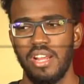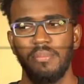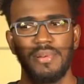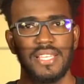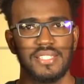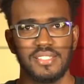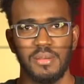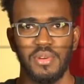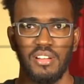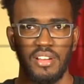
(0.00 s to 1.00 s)
place it
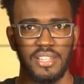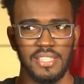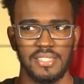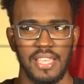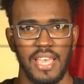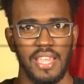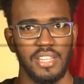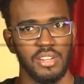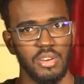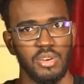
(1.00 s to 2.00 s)
somewhere around on this side,
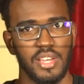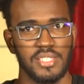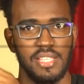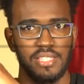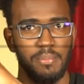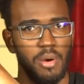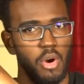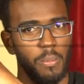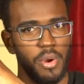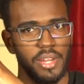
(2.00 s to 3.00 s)
you know, because there's a
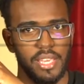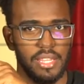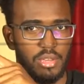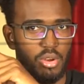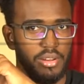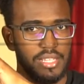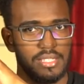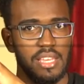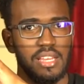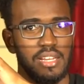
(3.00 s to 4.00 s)
PowerPoint here. They call
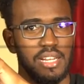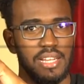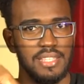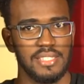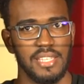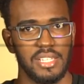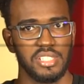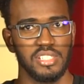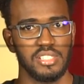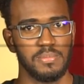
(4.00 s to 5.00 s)
these little
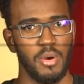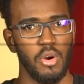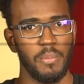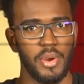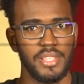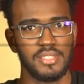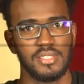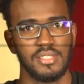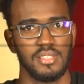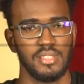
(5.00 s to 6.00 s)
intersections
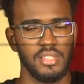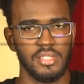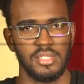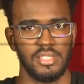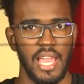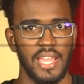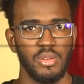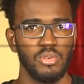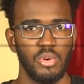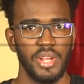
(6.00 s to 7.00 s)
PowerPoints. I
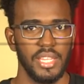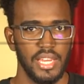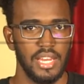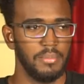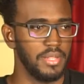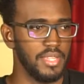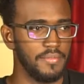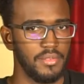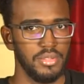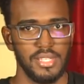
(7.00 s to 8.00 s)
don't know where they are, but they're
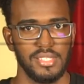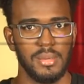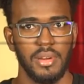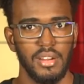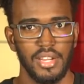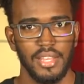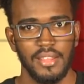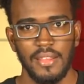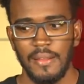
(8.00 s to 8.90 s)
floating somewhere around here.